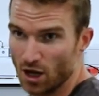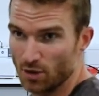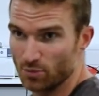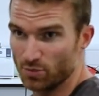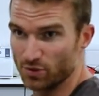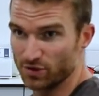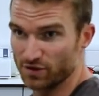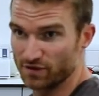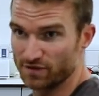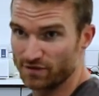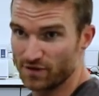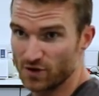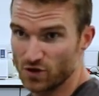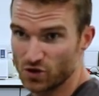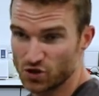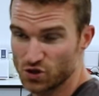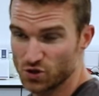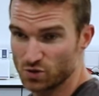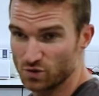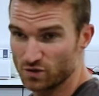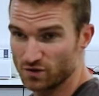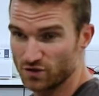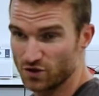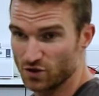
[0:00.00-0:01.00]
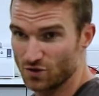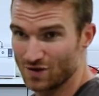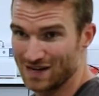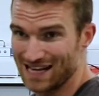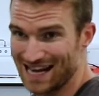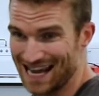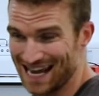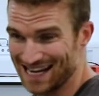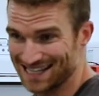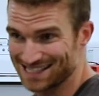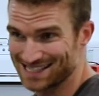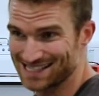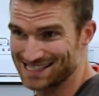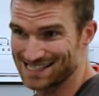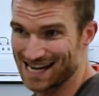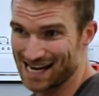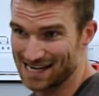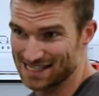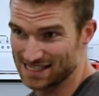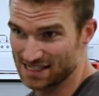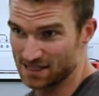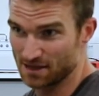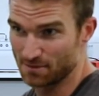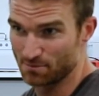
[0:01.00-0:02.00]
But the virtue of doing
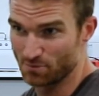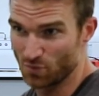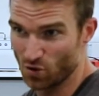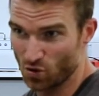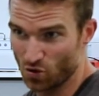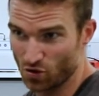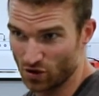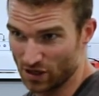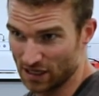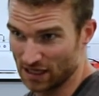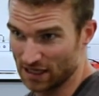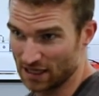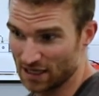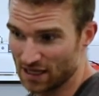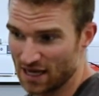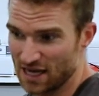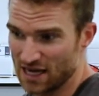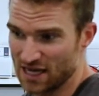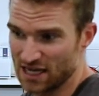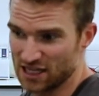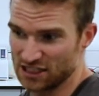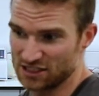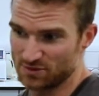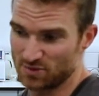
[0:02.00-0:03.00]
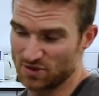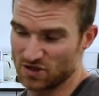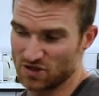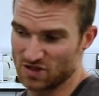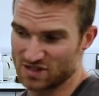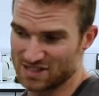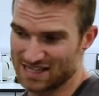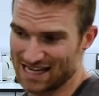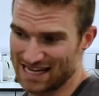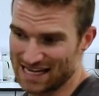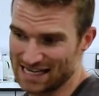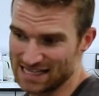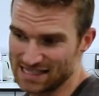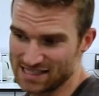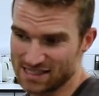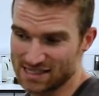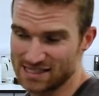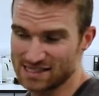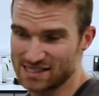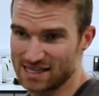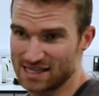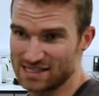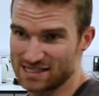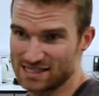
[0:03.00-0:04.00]
exercise in the morning is because that
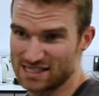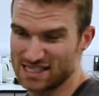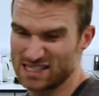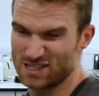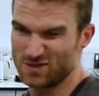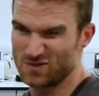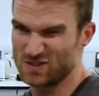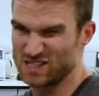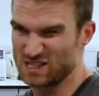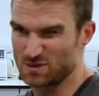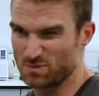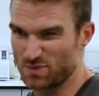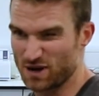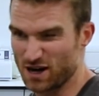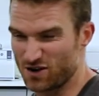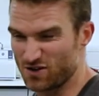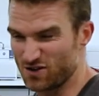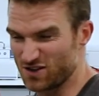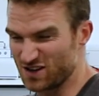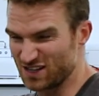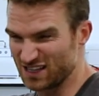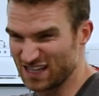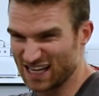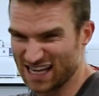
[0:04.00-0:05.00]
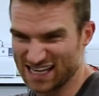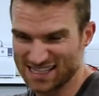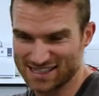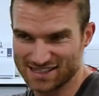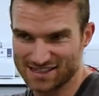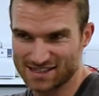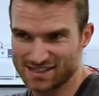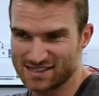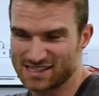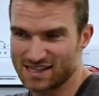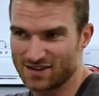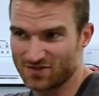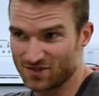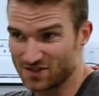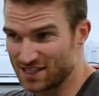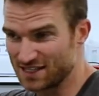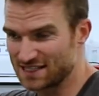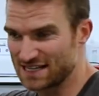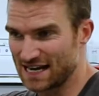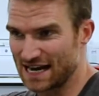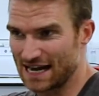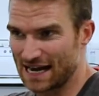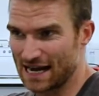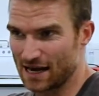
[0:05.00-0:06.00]
insulin sensitivity period lasts 7 to
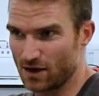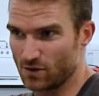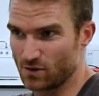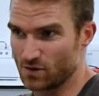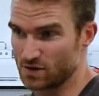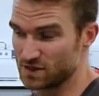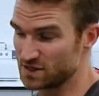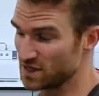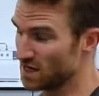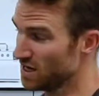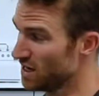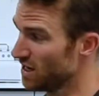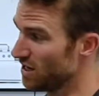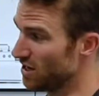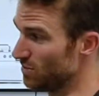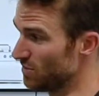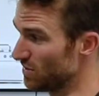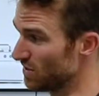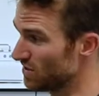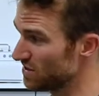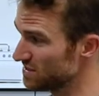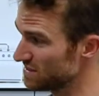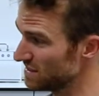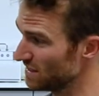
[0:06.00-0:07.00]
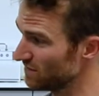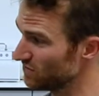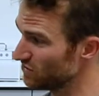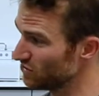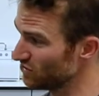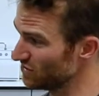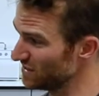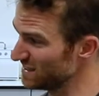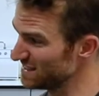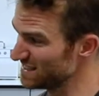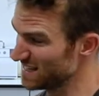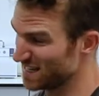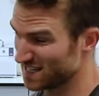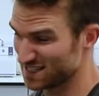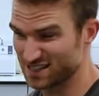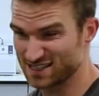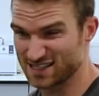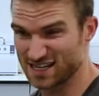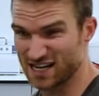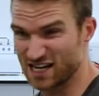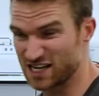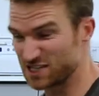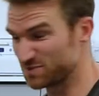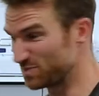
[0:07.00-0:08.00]
10 hours. And because I've done this
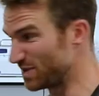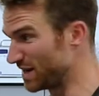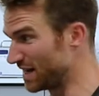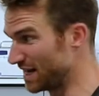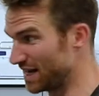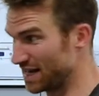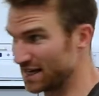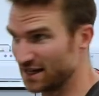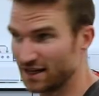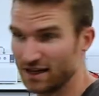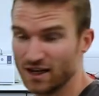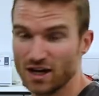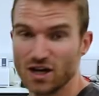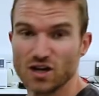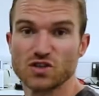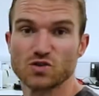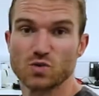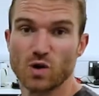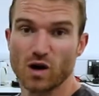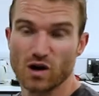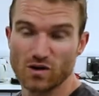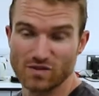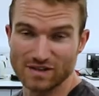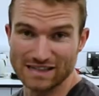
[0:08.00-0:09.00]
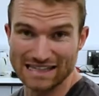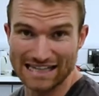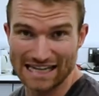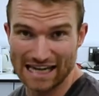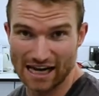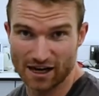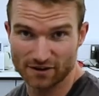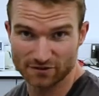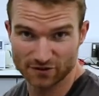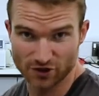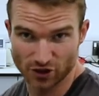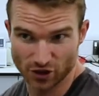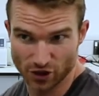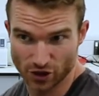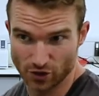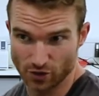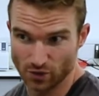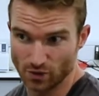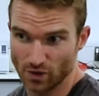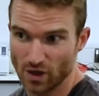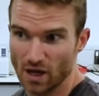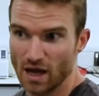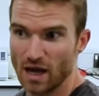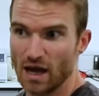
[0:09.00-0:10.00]
exercise by 12 in the
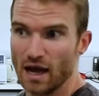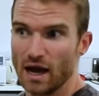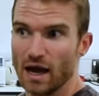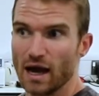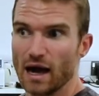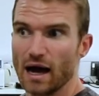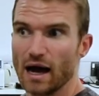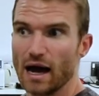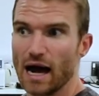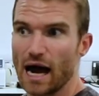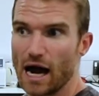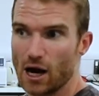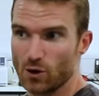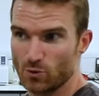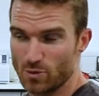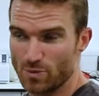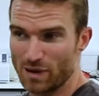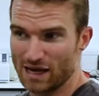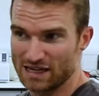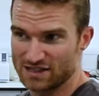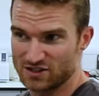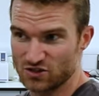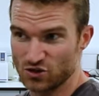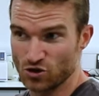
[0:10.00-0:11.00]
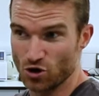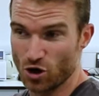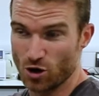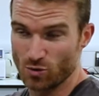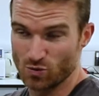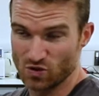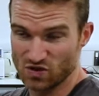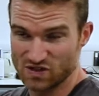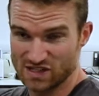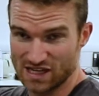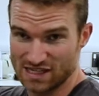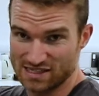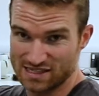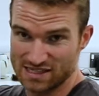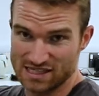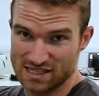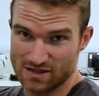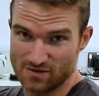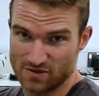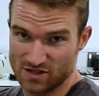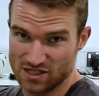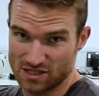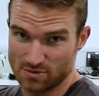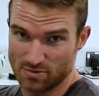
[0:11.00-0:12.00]
afternoon, I will be back to normal
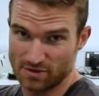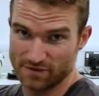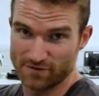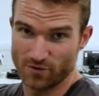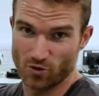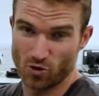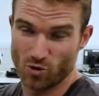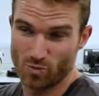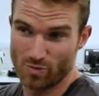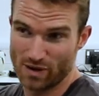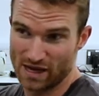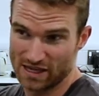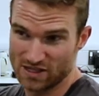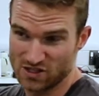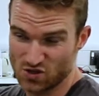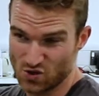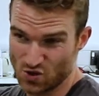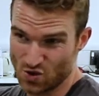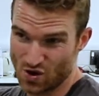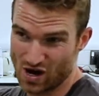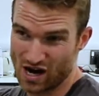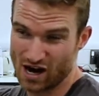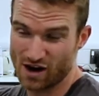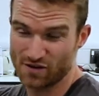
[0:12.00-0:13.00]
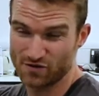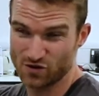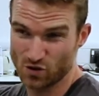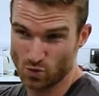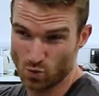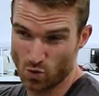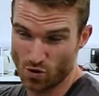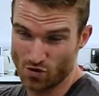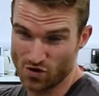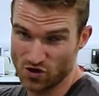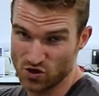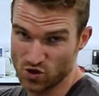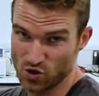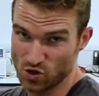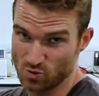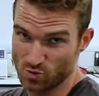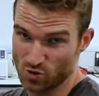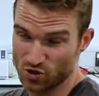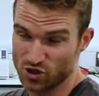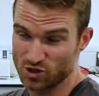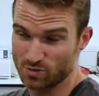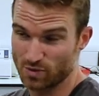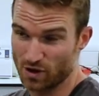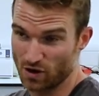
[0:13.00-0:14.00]
sensitivity before bed, so I don't have to worry too
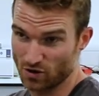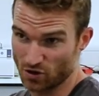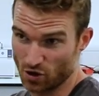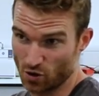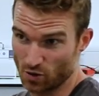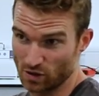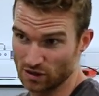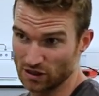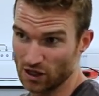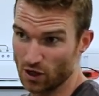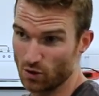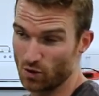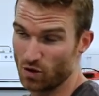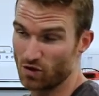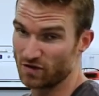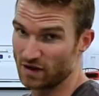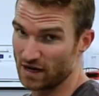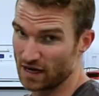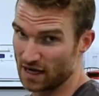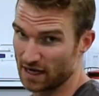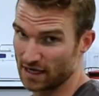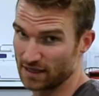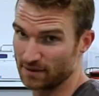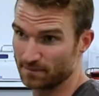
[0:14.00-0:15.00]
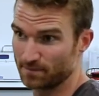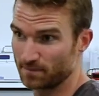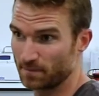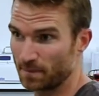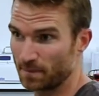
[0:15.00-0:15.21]
much about going low overnight.